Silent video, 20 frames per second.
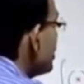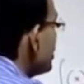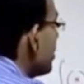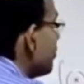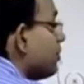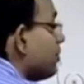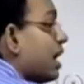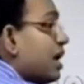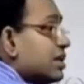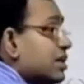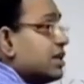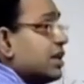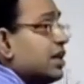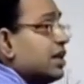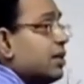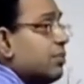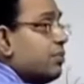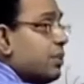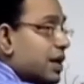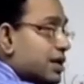a function
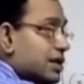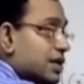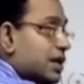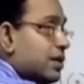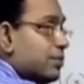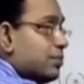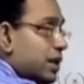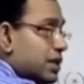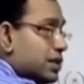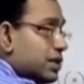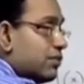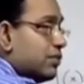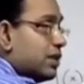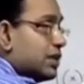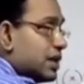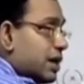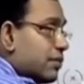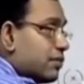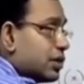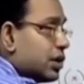in place of
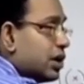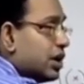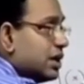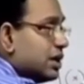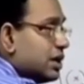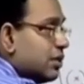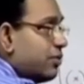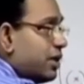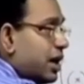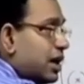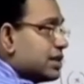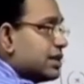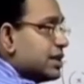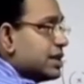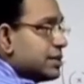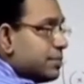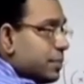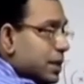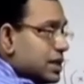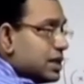this, after all in the
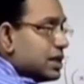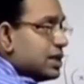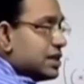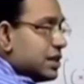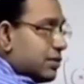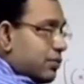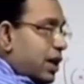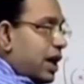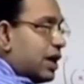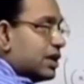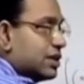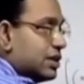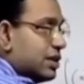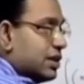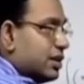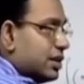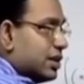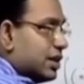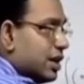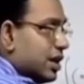function space it is a
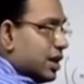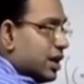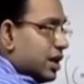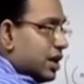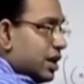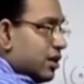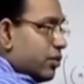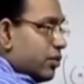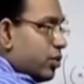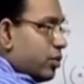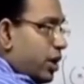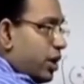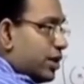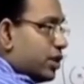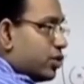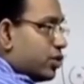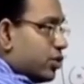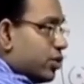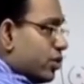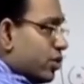function, if you
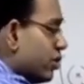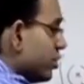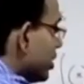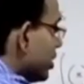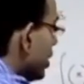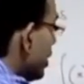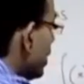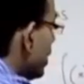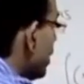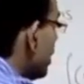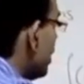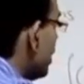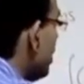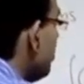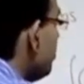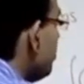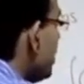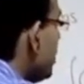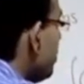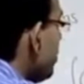want to
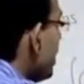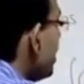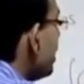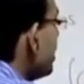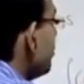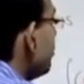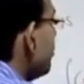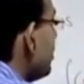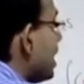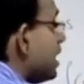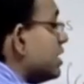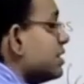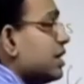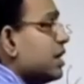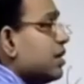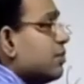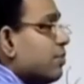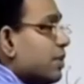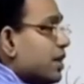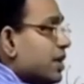implement a
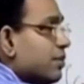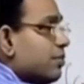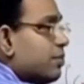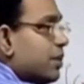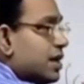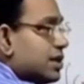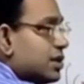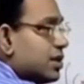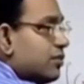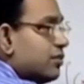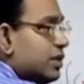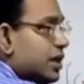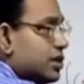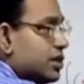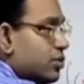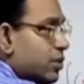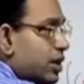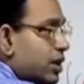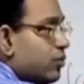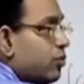function in place of
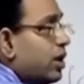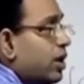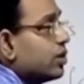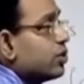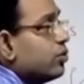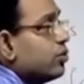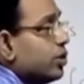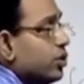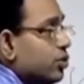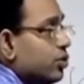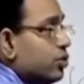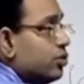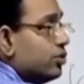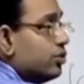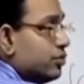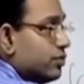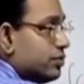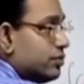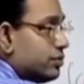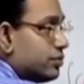this one, what could you do?
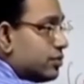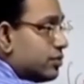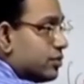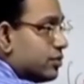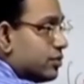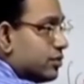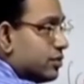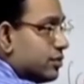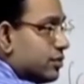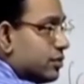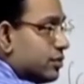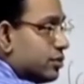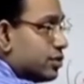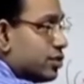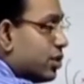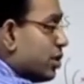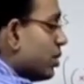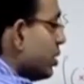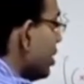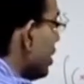
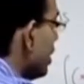So